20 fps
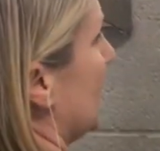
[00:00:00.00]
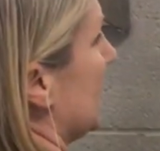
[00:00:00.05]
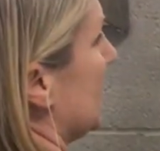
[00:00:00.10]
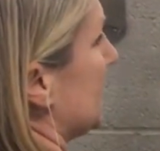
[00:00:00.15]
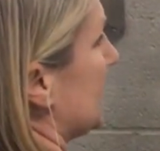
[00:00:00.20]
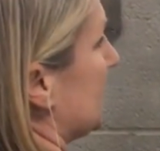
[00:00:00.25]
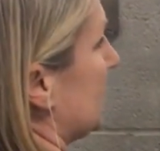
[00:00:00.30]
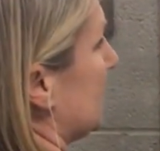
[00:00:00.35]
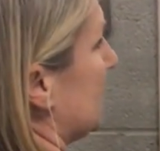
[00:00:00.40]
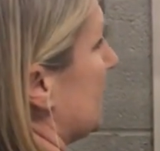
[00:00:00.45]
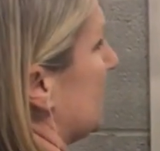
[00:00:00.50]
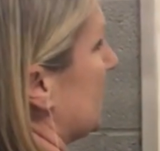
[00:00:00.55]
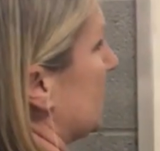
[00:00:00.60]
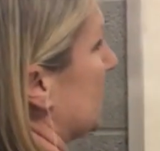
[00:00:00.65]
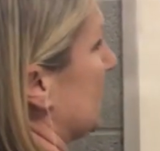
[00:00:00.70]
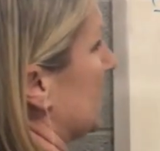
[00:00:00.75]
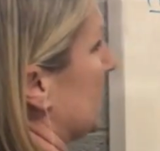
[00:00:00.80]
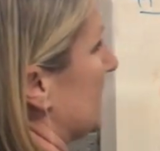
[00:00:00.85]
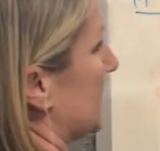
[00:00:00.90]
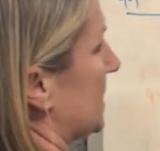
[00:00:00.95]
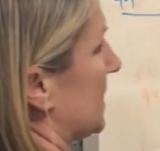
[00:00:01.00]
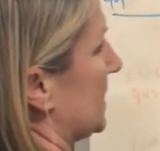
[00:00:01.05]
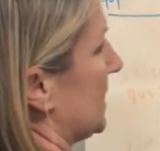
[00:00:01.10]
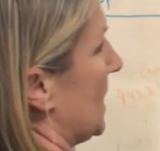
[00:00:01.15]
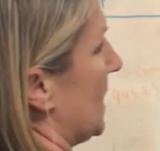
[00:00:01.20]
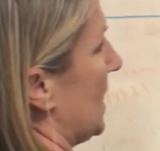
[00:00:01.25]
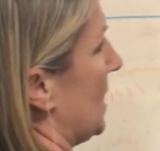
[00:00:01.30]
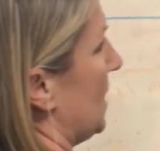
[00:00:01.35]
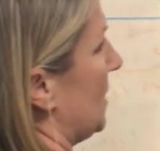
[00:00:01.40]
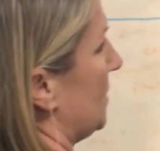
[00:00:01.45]
this distance
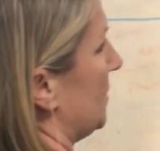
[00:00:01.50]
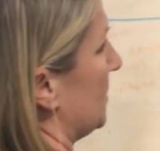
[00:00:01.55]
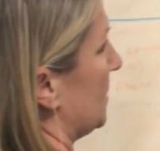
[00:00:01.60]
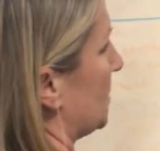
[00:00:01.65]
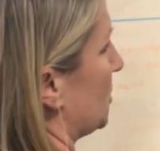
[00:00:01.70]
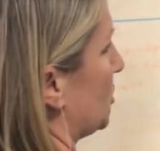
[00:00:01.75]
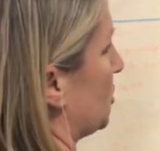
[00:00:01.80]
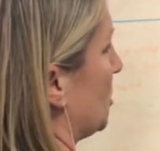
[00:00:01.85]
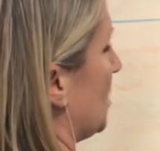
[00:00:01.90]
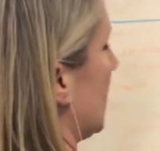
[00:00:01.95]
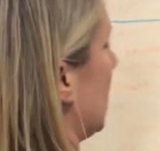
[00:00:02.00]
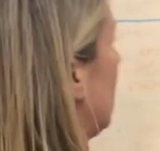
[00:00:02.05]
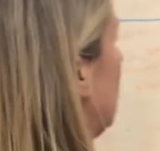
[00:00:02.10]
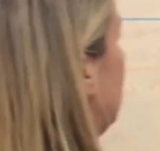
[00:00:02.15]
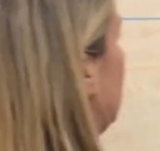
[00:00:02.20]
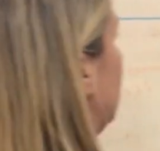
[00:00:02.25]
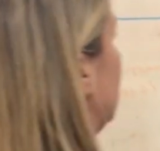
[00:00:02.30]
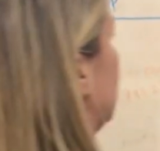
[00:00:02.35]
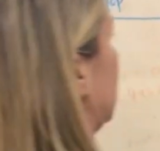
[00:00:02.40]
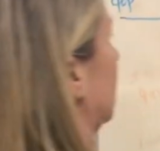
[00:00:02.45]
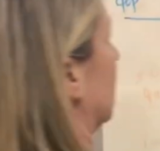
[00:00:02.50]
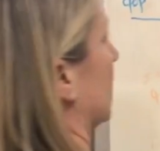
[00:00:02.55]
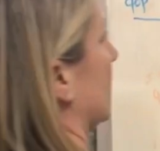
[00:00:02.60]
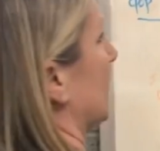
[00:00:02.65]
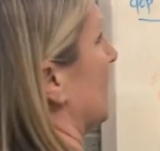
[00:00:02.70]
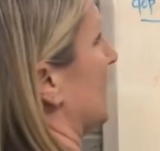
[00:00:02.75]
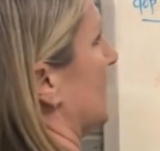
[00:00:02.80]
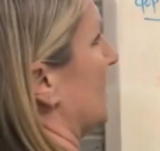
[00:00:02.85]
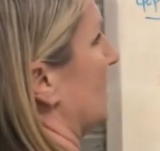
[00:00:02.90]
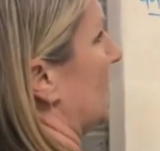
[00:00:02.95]
down the street
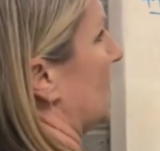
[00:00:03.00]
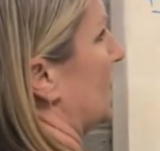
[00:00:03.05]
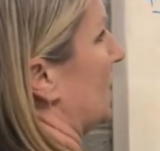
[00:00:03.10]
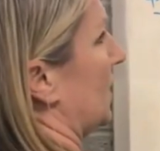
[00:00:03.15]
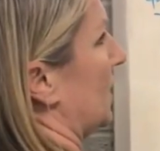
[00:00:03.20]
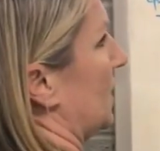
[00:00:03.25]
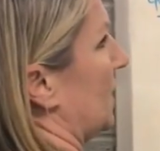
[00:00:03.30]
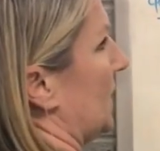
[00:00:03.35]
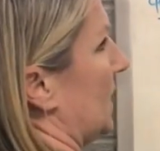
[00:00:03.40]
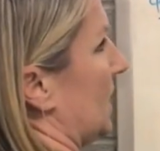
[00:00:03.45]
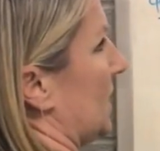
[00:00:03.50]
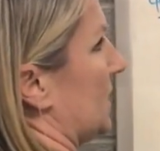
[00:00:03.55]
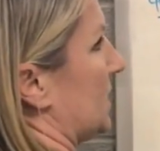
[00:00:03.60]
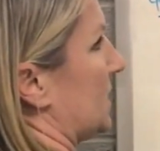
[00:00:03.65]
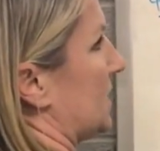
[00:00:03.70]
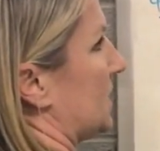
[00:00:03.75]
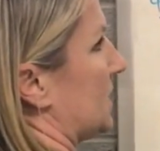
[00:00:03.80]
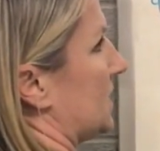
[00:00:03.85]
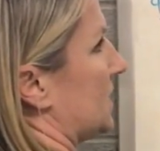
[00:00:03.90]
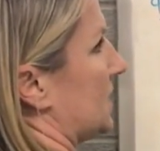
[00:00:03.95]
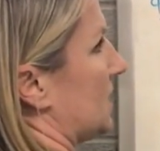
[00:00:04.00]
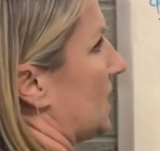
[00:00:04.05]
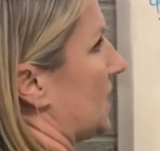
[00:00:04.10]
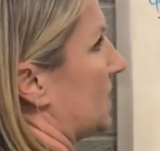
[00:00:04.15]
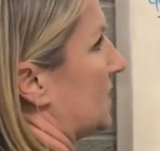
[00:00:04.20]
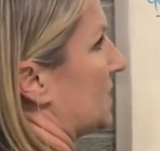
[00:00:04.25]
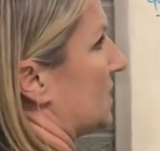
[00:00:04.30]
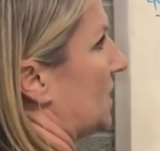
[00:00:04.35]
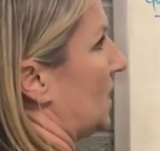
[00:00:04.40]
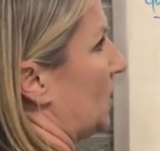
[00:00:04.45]
is
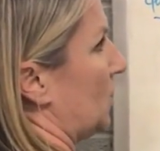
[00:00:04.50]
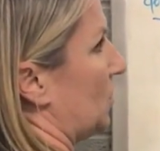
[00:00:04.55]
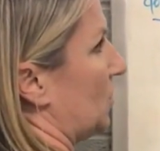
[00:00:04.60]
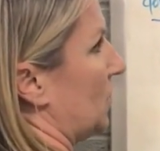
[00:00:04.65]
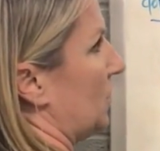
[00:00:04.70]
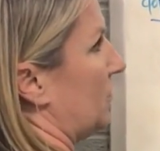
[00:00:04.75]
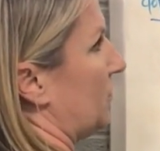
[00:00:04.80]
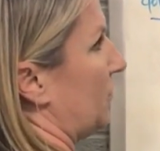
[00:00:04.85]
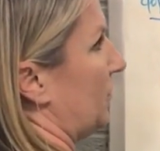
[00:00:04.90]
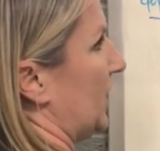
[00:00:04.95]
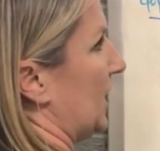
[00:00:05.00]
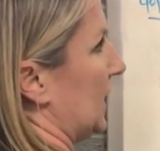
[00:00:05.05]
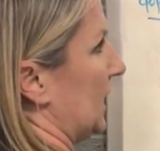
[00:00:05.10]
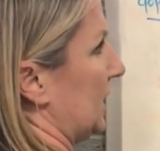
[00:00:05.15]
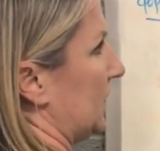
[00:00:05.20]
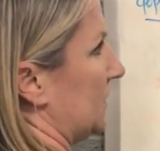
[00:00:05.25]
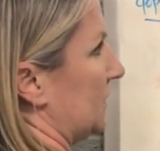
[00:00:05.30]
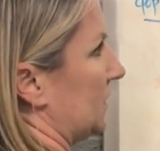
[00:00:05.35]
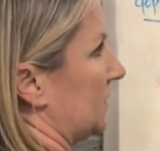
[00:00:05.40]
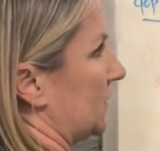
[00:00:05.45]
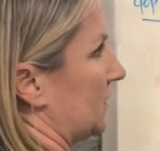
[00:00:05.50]
600 feet.